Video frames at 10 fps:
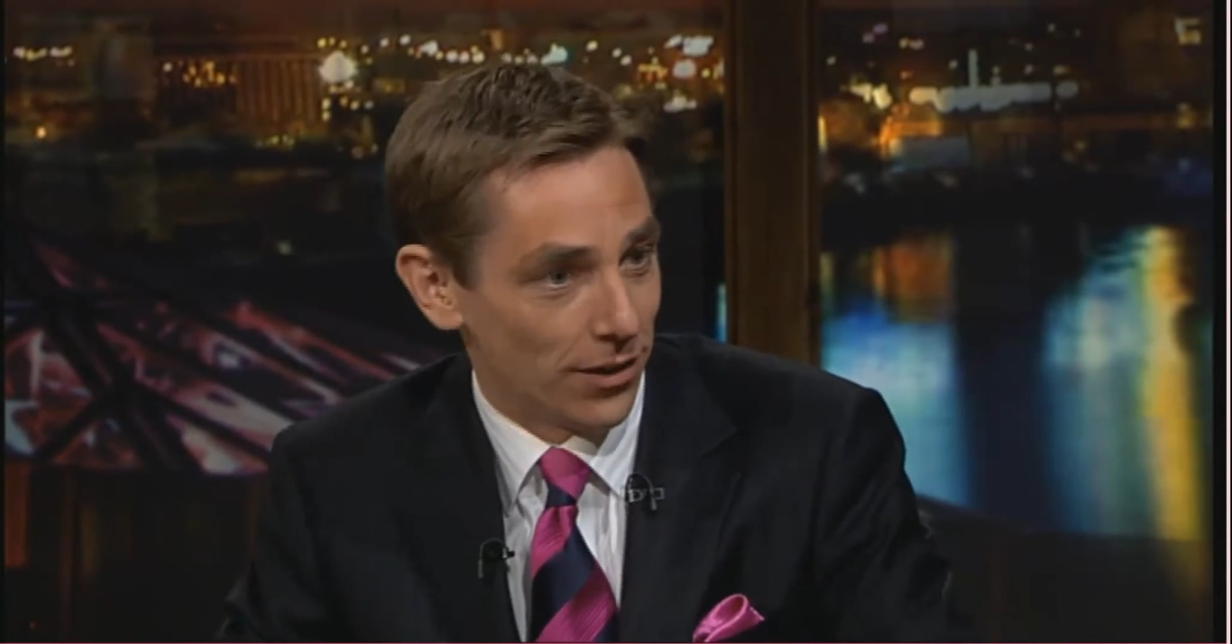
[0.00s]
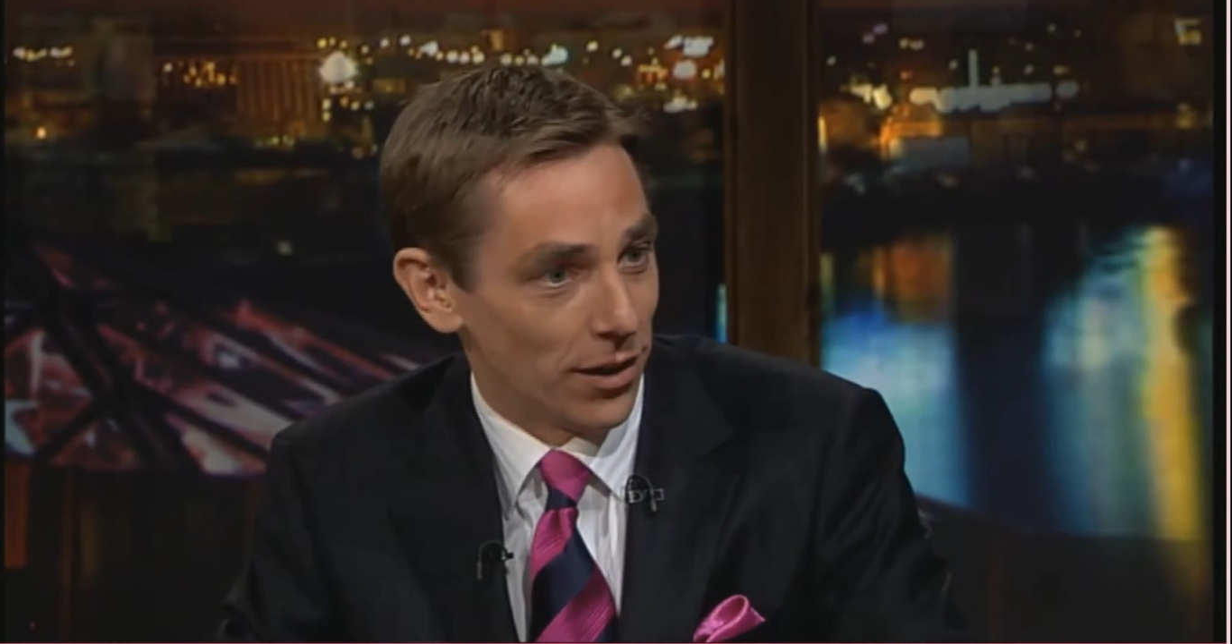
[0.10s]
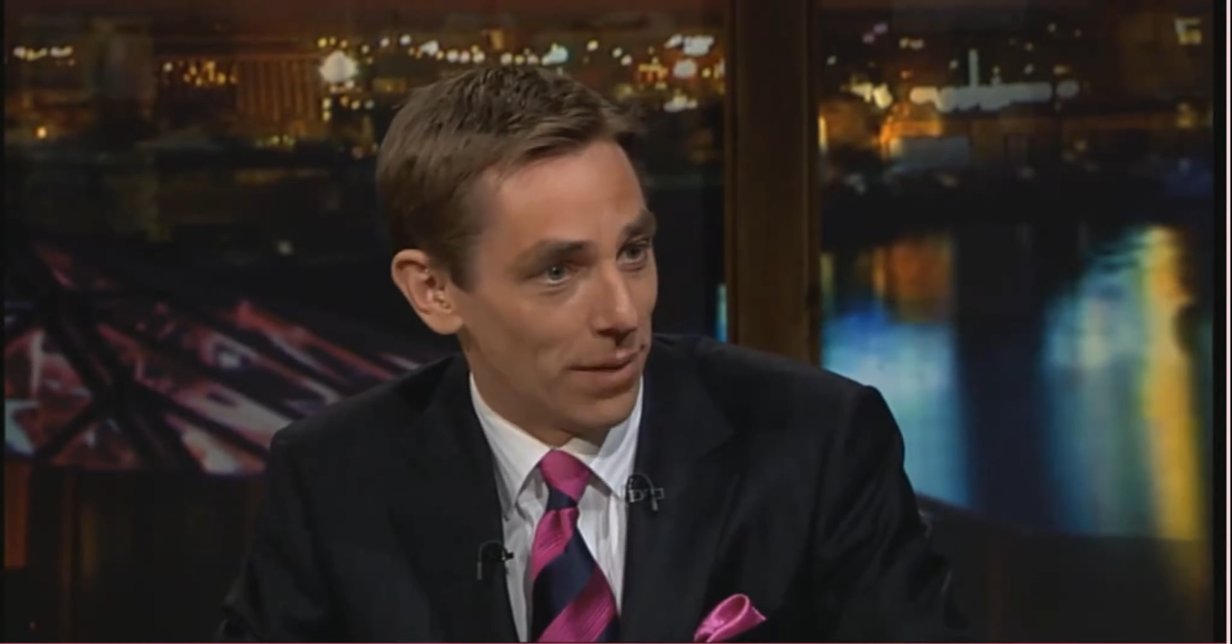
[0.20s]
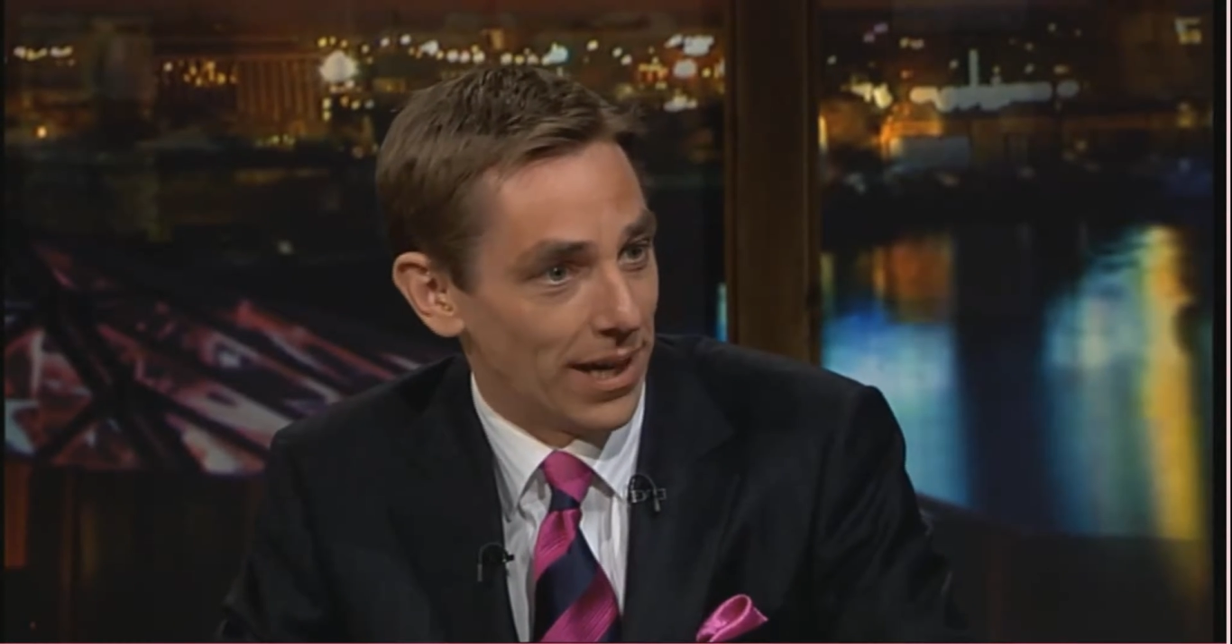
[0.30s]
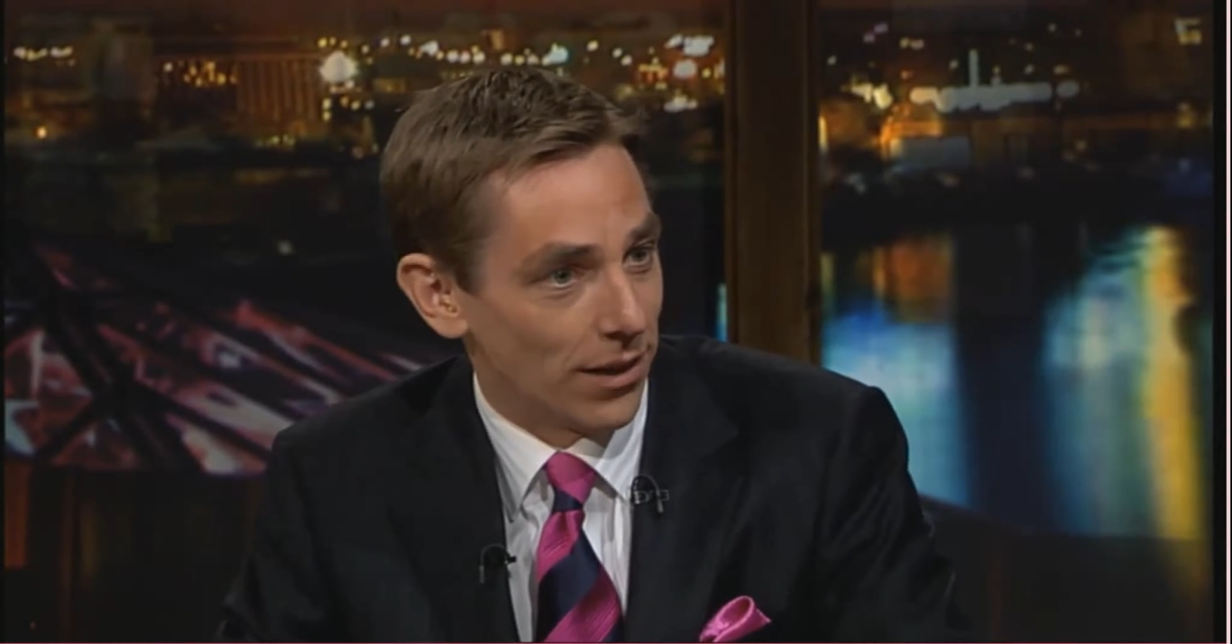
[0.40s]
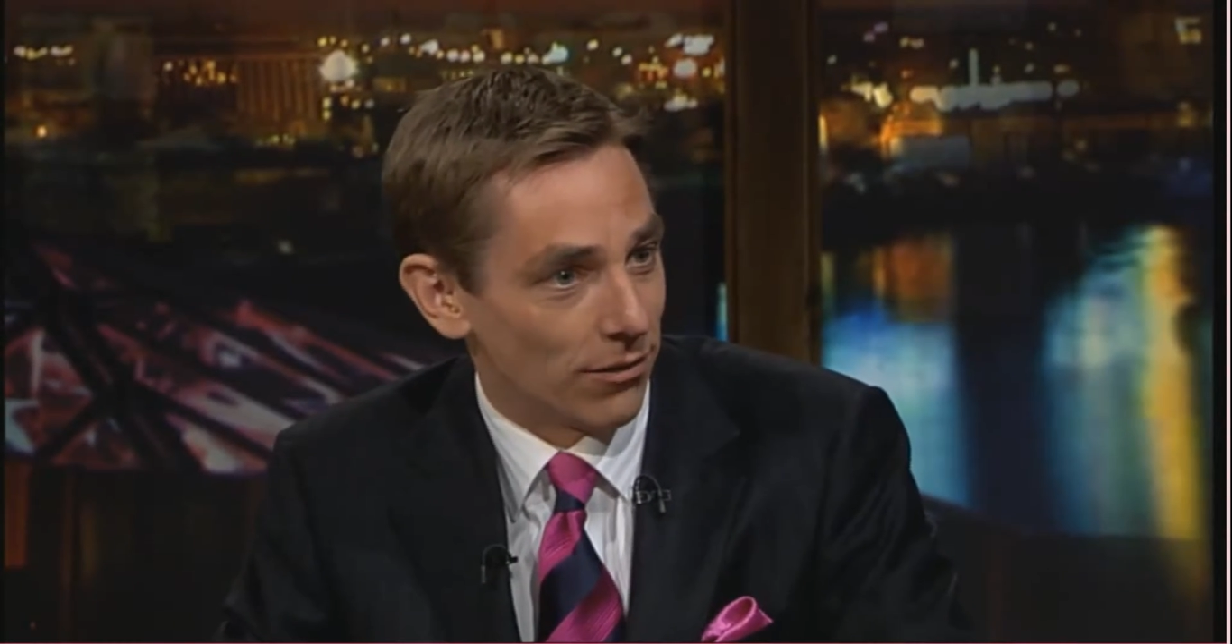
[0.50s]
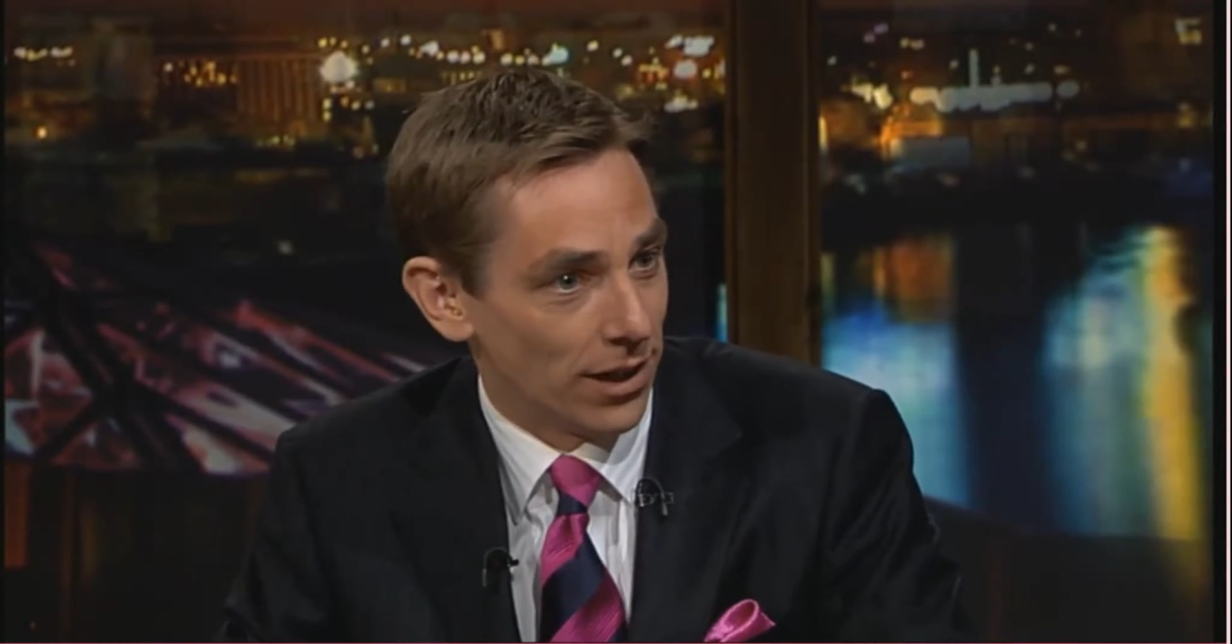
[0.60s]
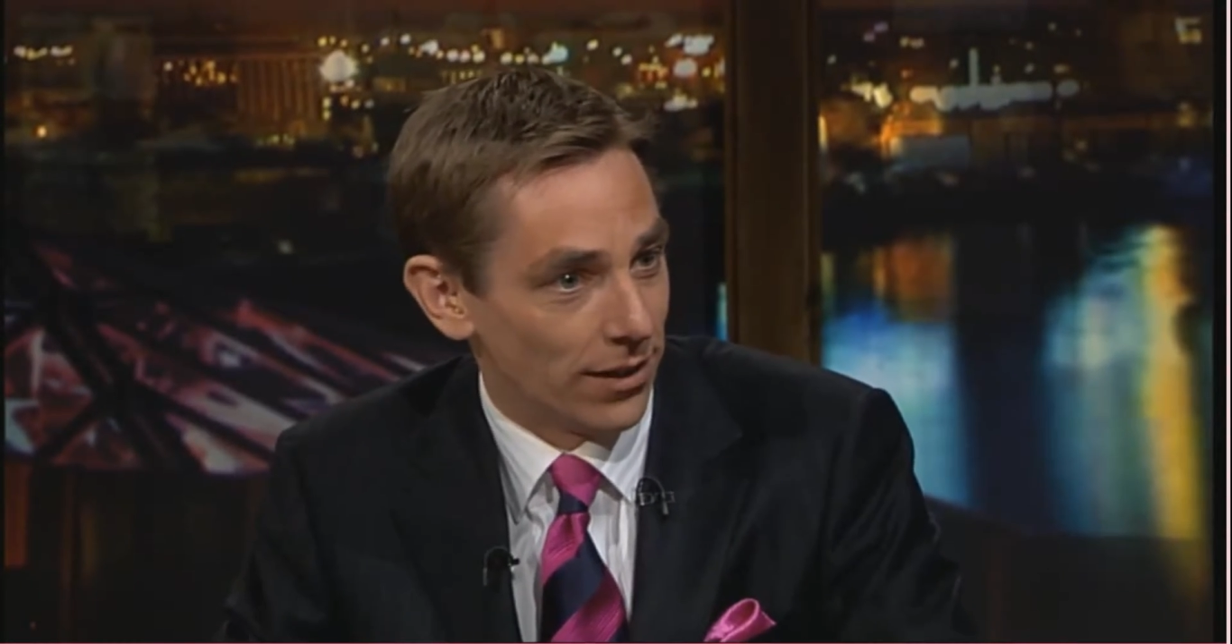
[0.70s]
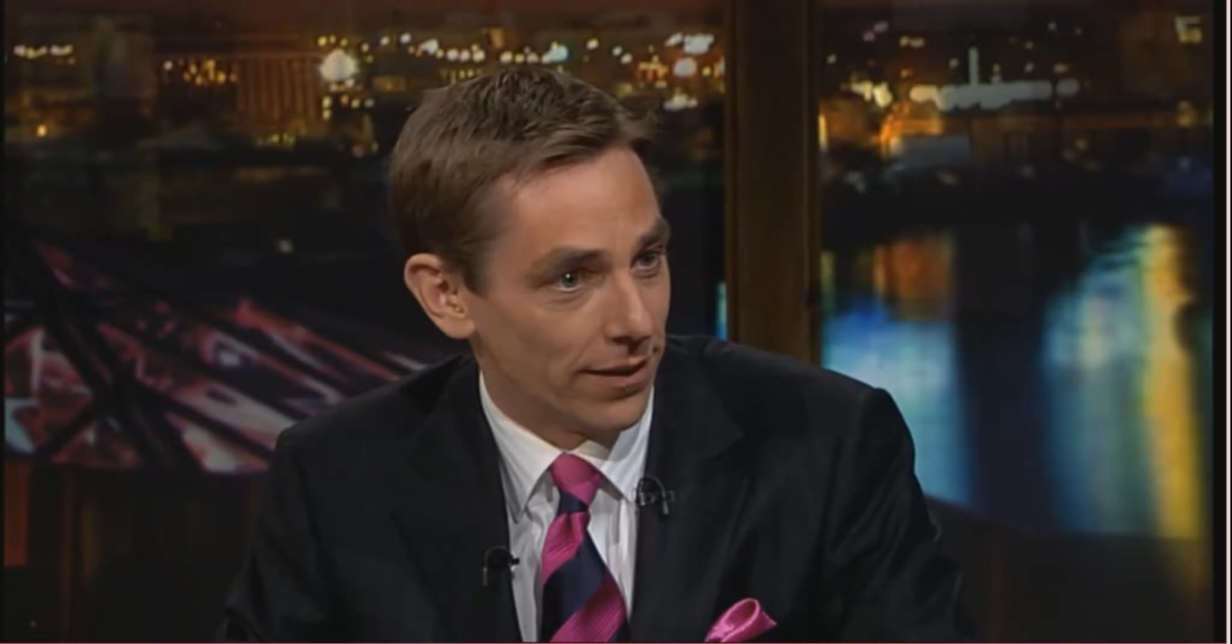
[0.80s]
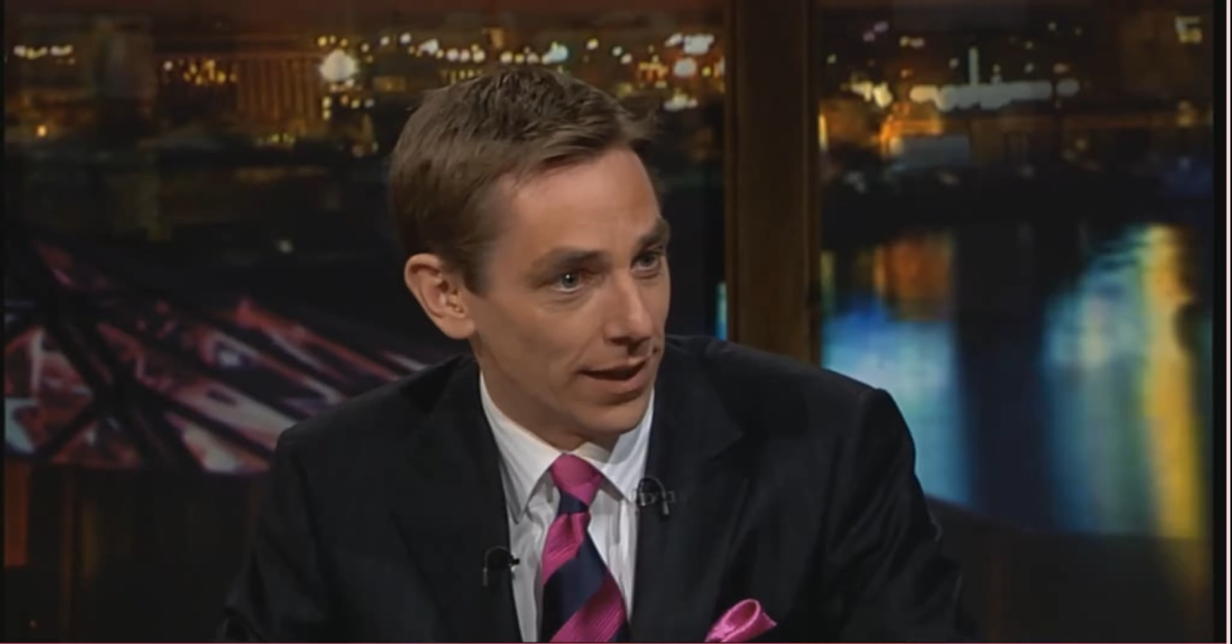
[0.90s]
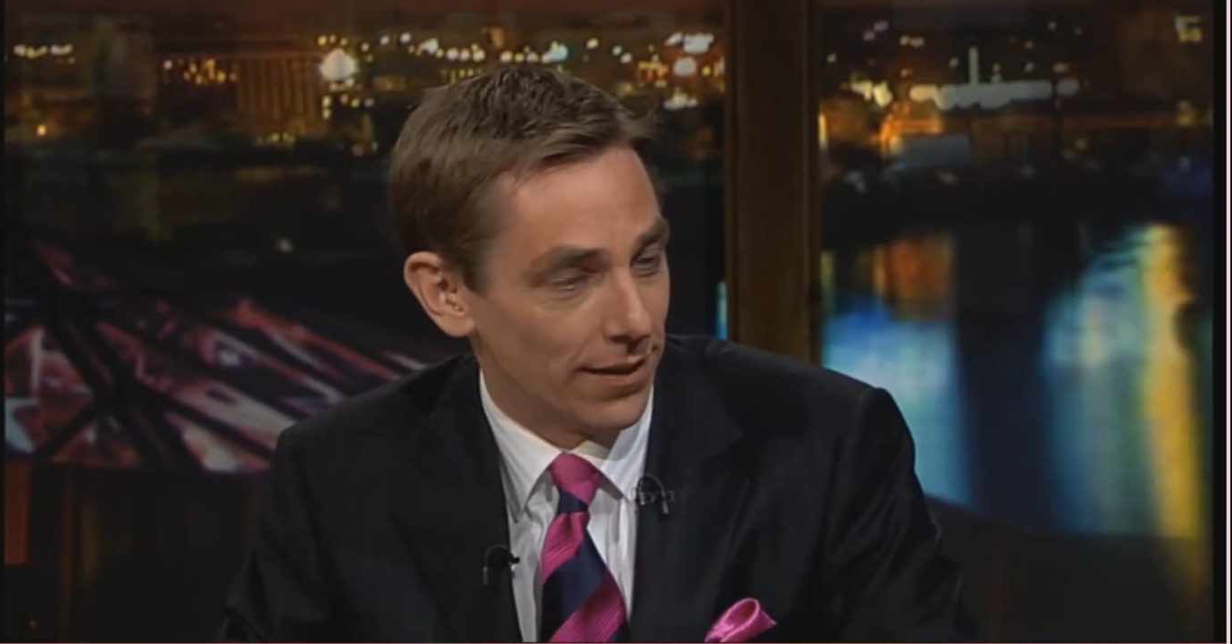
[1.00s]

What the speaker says: you're going to make it, right?